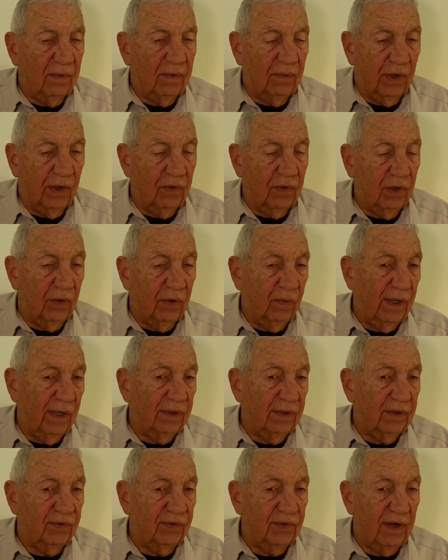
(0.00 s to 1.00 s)
We could have
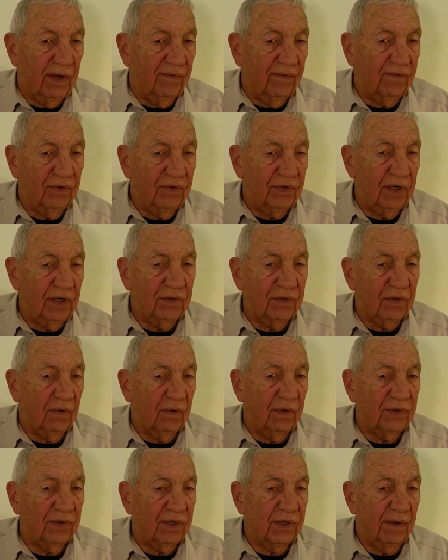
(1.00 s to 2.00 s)
went to San Francisco
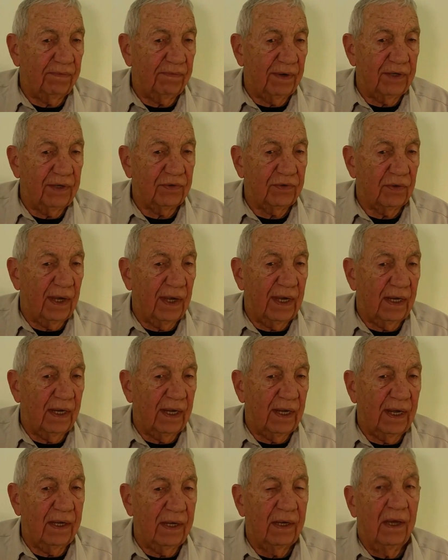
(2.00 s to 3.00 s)
or someplace or
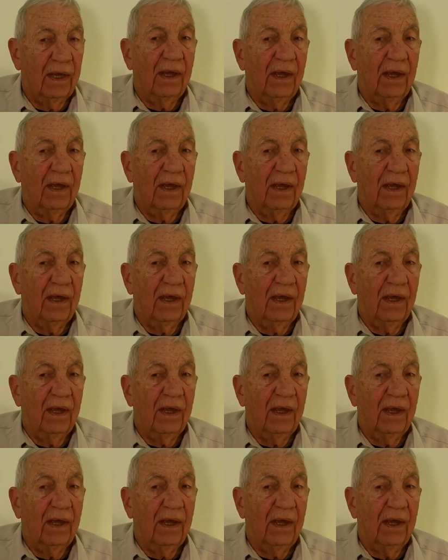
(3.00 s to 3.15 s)
L.A.,